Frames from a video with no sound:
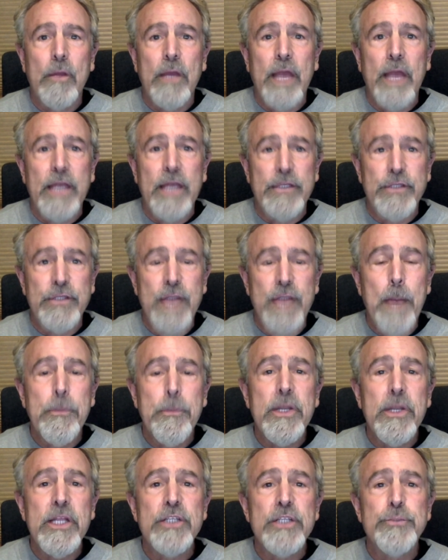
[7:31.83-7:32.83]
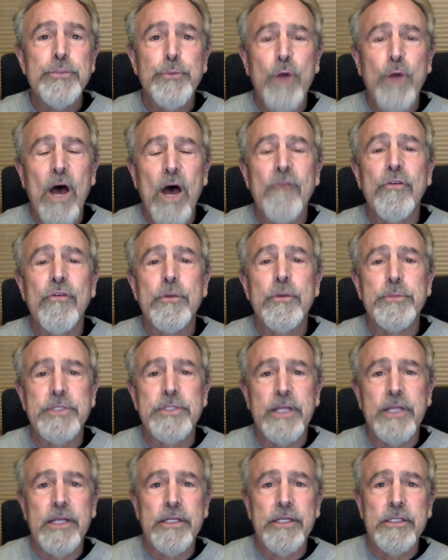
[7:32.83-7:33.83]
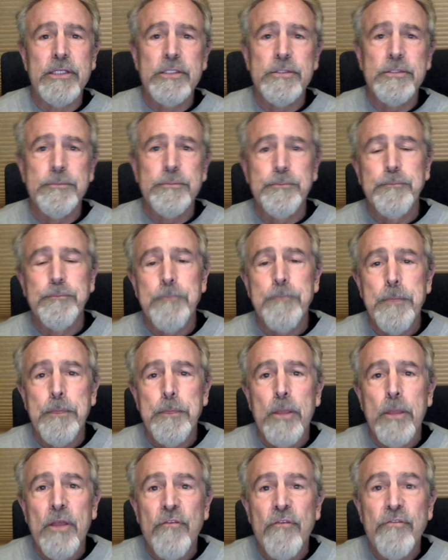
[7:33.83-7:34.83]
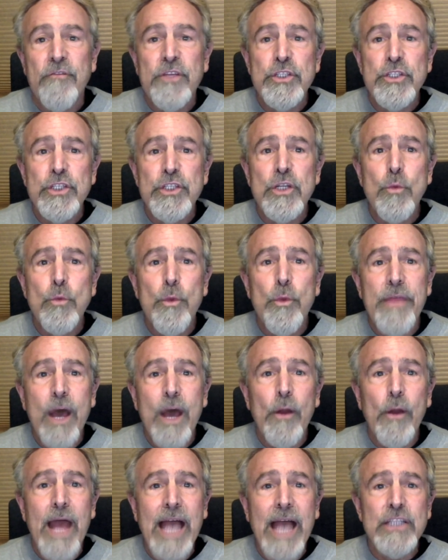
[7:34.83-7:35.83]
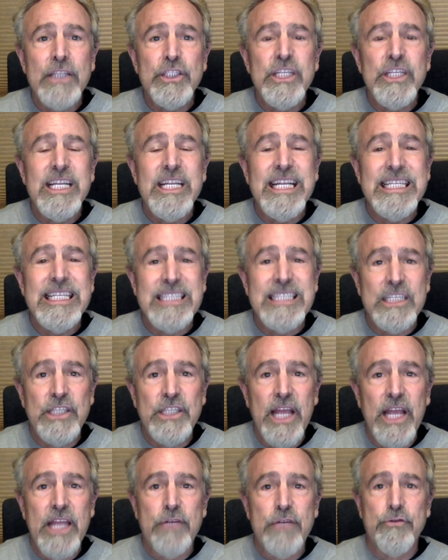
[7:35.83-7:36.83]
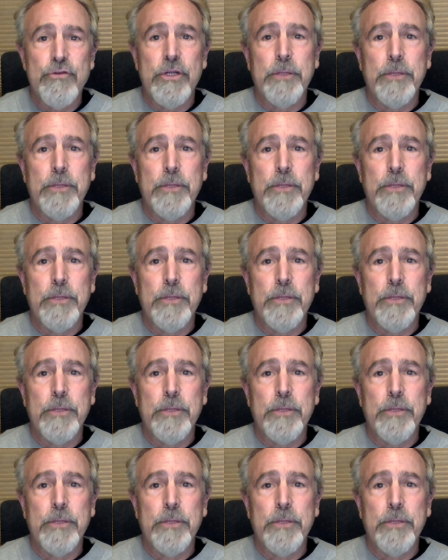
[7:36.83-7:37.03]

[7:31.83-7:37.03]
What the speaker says: A Japanese proverb says, "Vision without action is a daydream.